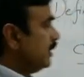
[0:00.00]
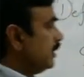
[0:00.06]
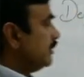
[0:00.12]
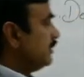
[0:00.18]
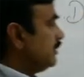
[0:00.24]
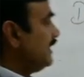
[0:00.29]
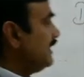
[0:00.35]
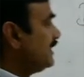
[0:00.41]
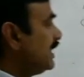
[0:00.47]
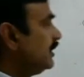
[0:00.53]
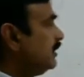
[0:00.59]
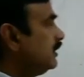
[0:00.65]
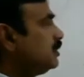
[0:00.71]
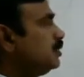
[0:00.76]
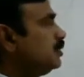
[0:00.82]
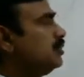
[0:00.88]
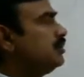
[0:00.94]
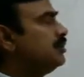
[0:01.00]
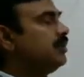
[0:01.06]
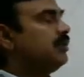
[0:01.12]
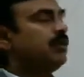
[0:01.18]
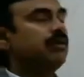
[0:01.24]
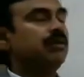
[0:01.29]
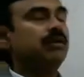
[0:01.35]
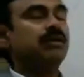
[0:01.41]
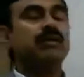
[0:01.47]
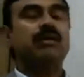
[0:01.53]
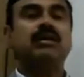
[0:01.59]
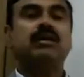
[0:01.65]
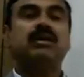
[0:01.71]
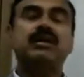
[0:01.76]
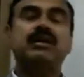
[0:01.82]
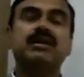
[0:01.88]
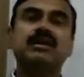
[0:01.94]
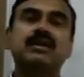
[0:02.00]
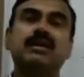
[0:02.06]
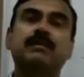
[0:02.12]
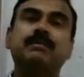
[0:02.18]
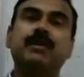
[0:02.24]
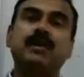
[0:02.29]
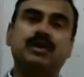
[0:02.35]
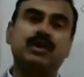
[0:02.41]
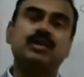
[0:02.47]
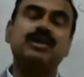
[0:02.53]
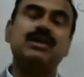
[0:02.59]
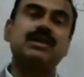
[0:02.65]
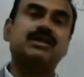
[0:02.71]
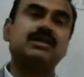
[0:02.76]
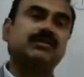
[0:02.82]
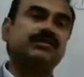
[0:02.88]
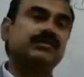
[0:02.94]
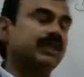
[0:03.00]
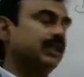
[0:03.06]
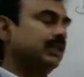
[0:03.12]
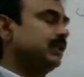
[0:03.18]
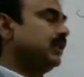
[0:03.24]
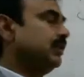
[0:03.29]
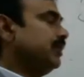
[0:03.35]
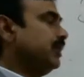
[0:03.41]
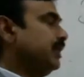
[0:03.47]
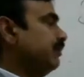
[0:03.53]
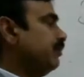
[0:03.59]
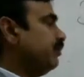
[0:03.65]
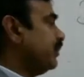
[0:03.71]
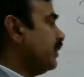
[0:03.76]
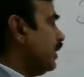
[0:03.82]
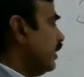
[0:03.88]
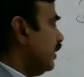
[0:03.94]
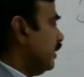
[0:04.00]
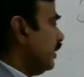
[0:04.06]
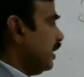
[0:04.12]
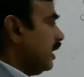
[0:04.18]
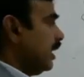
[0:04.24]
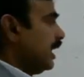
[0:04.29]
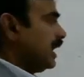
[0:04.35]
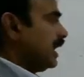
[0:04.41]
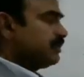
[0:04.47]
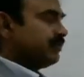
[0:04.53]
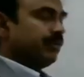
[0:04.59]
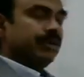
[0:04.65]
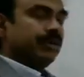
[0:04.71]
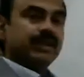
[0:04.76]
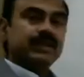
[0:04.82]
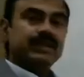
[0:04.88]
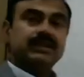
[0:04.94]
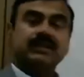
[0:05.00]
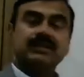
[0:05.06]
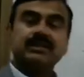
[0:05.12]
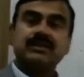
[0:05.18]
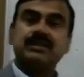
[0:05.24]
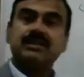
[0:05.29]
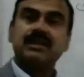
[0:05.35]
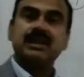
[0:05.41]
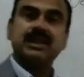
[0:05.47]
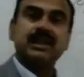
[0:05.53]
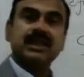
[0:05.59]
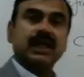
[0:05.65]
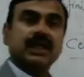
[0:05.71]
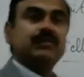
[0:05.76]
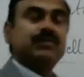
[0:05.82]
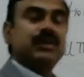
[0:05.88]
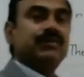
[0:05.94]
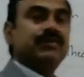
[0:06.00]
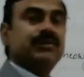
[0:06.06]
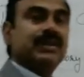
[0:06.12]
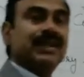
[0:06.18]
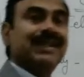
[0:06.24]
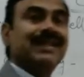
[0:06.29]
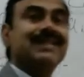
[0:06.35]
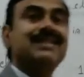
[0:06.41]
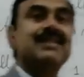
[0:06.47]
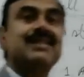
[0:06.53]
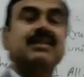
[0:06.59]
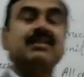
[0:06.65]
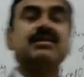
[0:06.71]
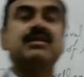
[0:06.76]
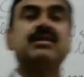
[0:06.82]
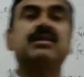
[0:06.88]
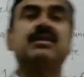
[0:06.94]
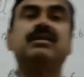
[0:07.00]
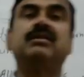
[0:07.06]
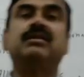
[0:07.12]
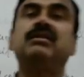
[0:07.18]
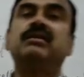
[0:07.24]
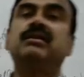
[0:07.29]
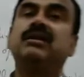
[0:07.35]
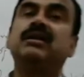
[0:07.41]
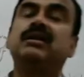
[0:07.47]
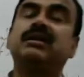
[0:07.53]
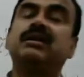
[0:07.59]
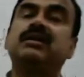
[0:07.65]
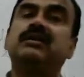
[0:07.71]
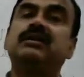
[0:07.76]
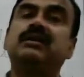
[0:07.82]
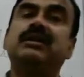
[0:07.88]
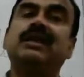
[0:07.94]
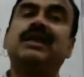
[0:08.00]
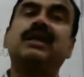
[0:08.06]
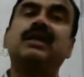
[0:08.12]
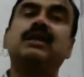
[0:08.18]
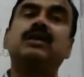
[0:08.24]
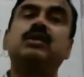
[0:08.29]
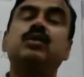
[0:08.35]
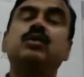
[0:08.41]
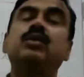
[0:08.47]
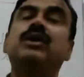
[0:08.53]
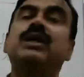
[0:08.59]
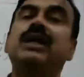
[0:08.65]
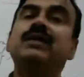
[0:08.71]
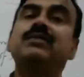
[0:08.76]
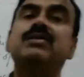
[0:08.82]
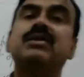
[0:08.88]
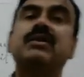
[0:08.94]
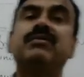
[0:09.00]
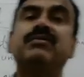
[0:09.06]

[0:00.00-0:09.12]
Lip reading: These are the two postulates of cell theory. As far as the types of cell is concerned, there are two types of